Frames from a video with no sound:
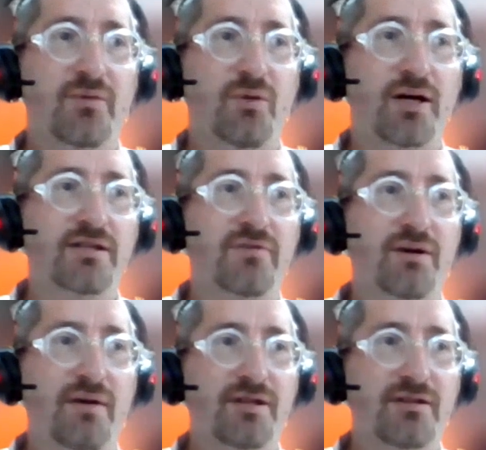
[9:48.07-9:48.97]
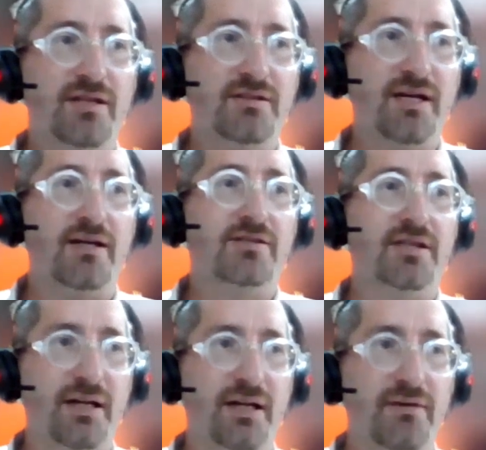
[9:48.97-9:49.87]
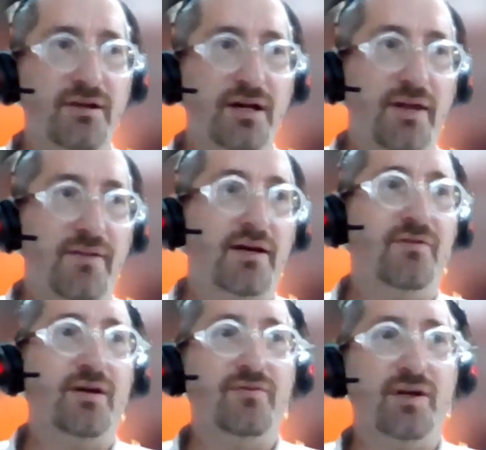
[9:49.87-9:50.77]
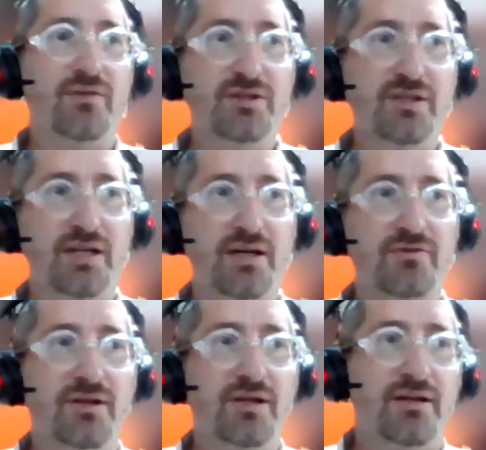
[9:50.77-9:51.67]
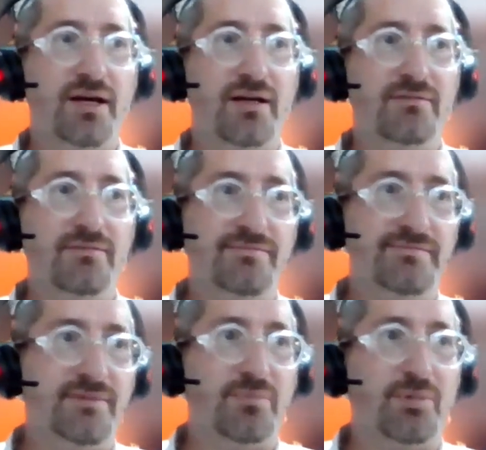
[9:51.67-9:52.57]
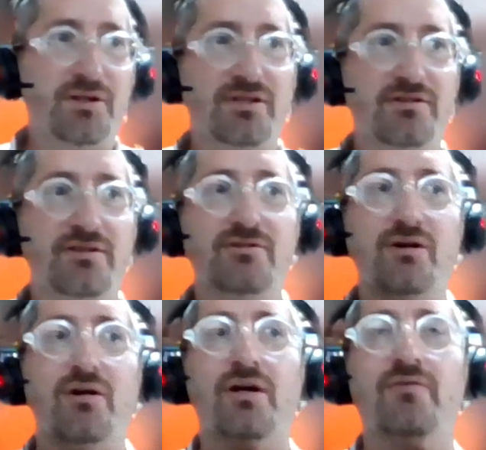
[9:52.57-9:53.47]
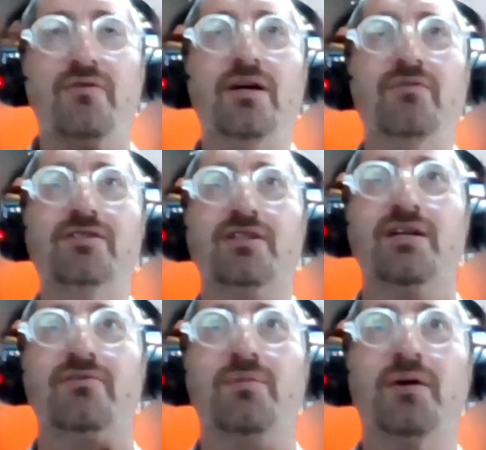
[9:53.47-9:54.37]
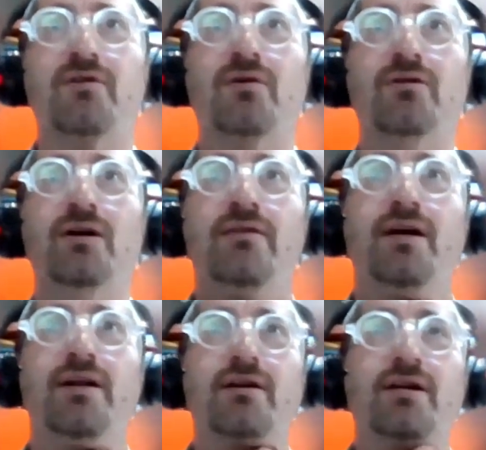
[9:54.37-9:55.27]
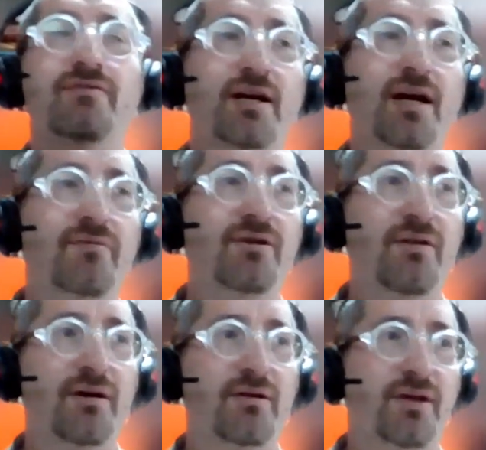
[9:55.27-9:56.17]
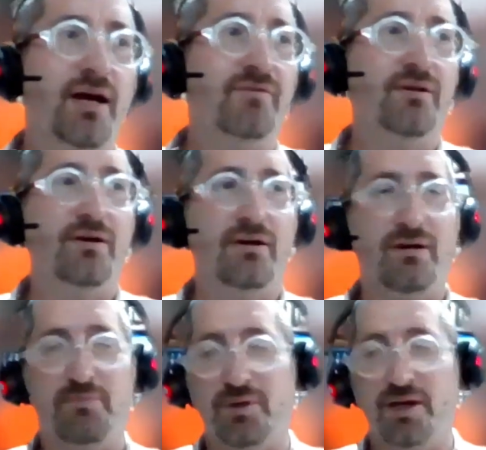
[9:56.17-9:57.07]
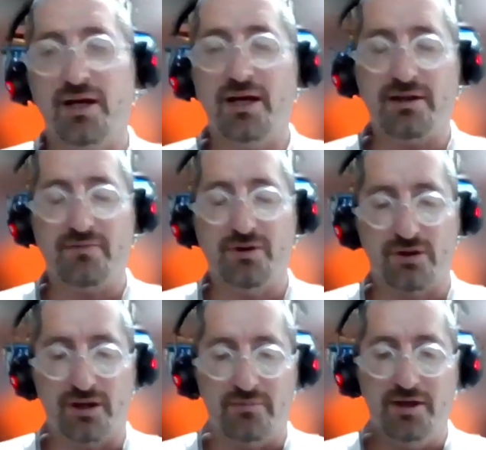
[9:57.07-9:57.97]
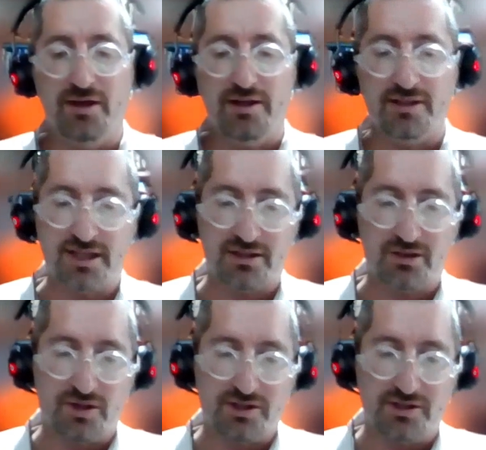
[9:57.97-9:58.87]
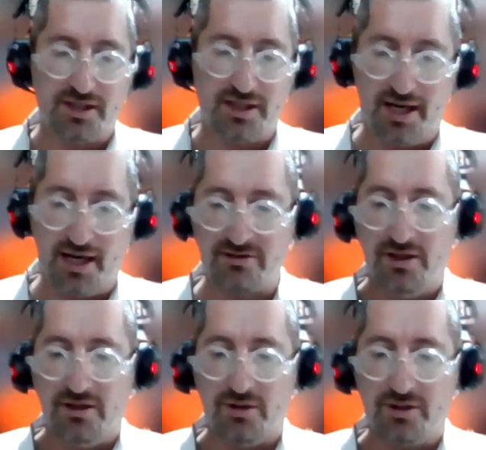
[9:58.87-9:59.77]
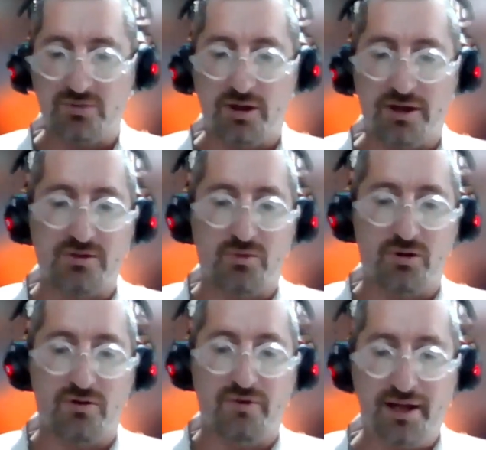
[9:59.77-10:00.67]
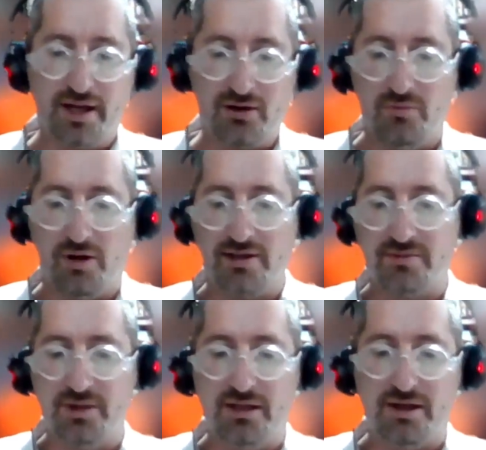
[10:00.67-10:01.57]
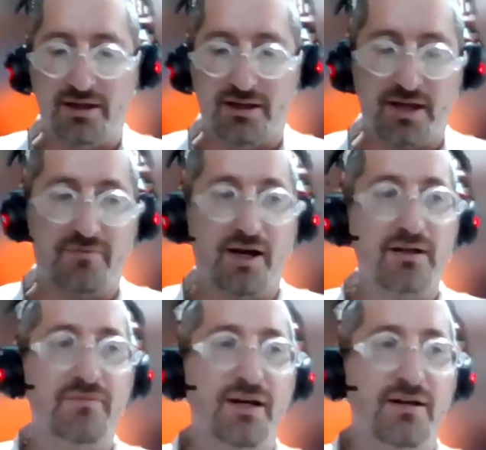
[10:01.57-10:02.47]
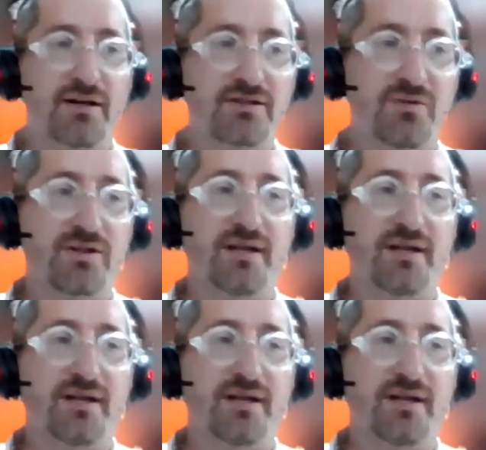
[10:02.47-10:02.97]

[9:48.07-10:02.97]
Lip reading: And why does Ephron have to then say it's a gift? And then if it's a gift, then the purchase is, if it's a gift from Ephron, then the gift they have no, they have the Bnei Chet have no claim. The second question that he asks, which is, what is the word Vayakom? Why does it mean that it kind of elevated itself?